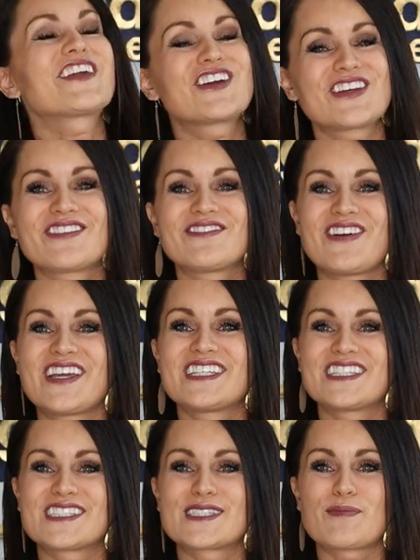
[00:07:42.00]
I couldn't find
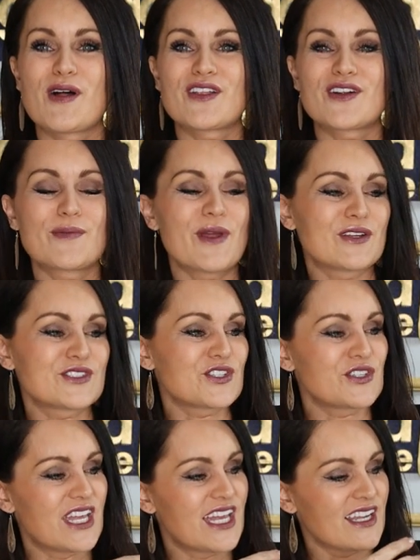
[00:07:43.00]
it in smaller amounts,
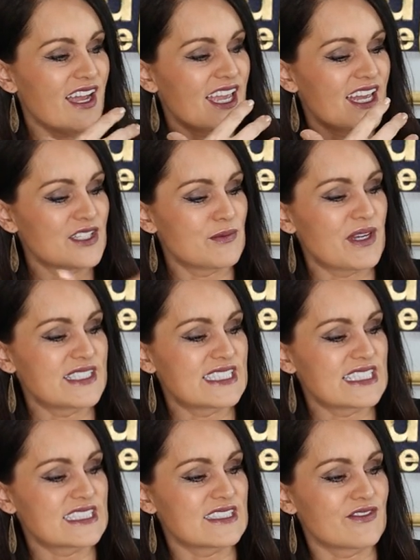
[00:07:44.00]
so had, I had to buy
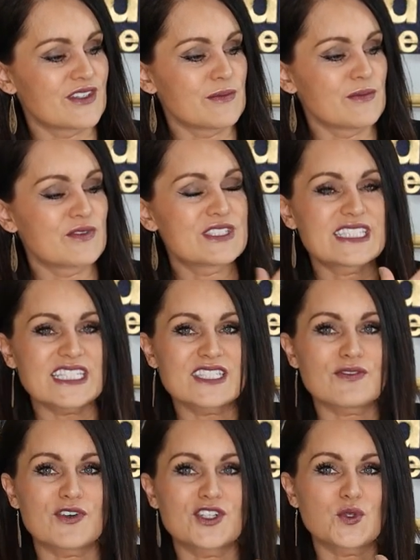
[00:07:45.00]
six of them.
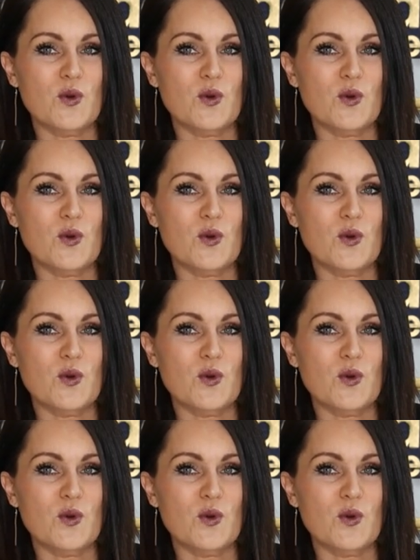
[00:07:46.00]
Six for